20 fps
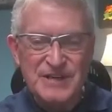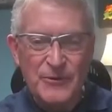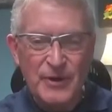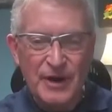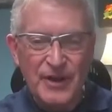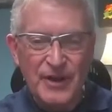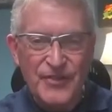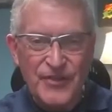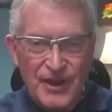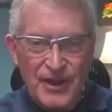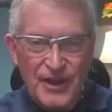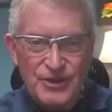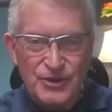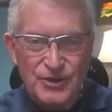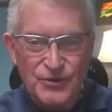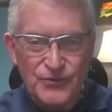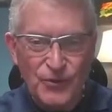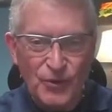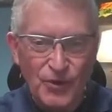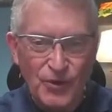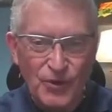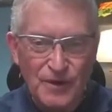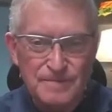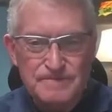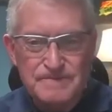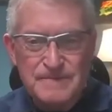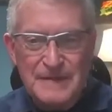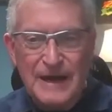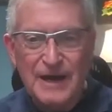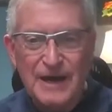I want to thank you for
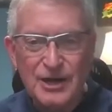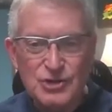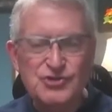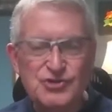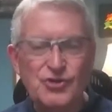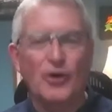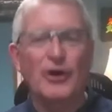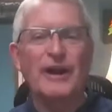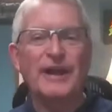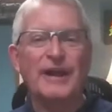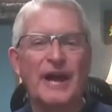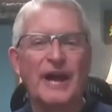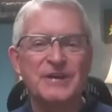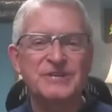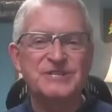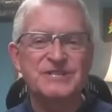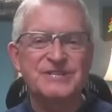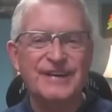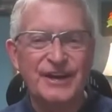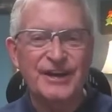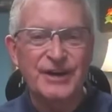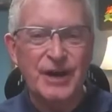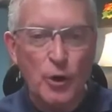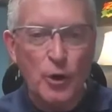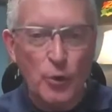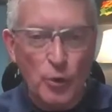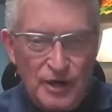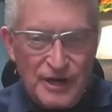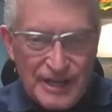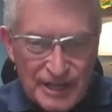joining us in
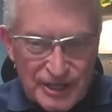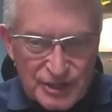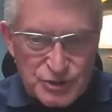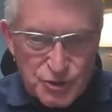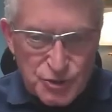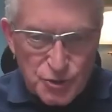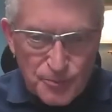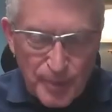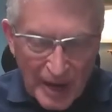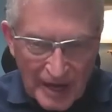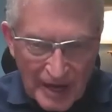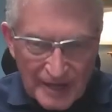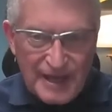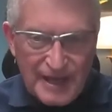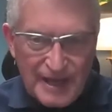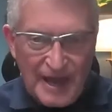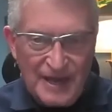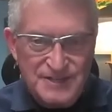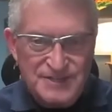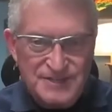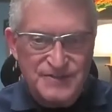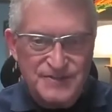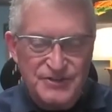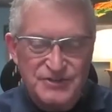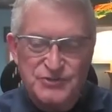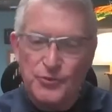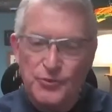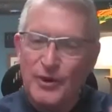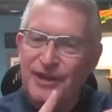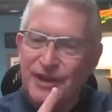our E2 podcast
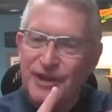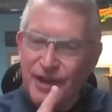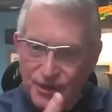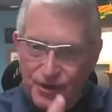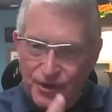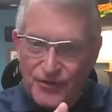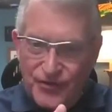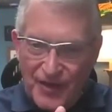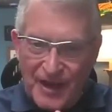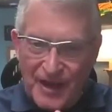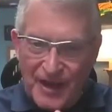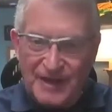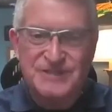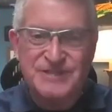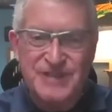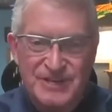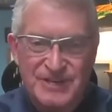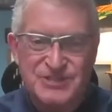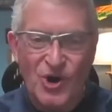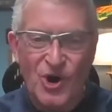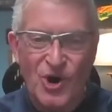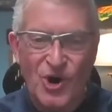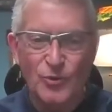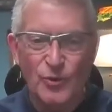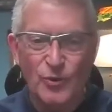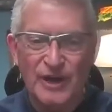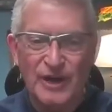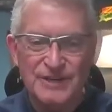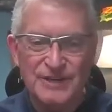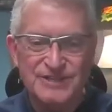this week, and our thanks, as
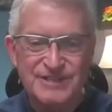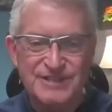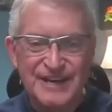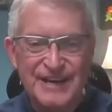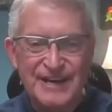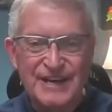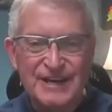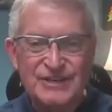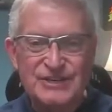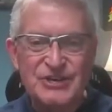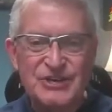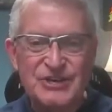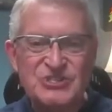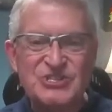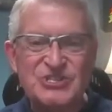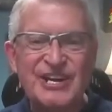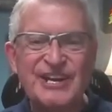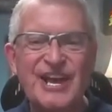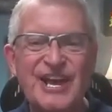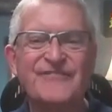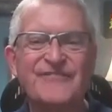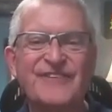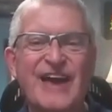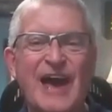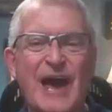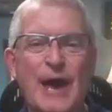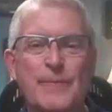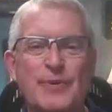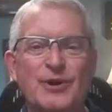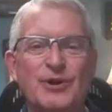always, to CDF
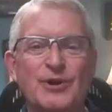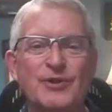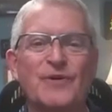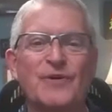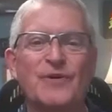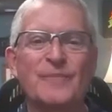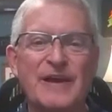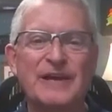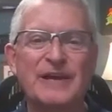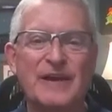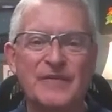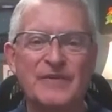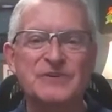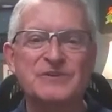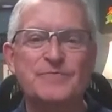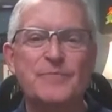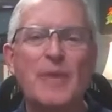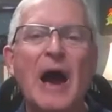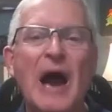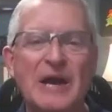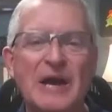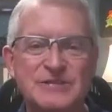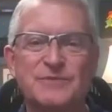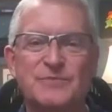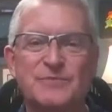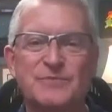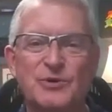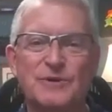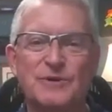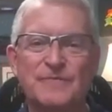Capital for making this
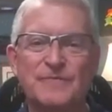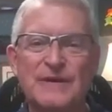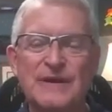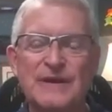possible.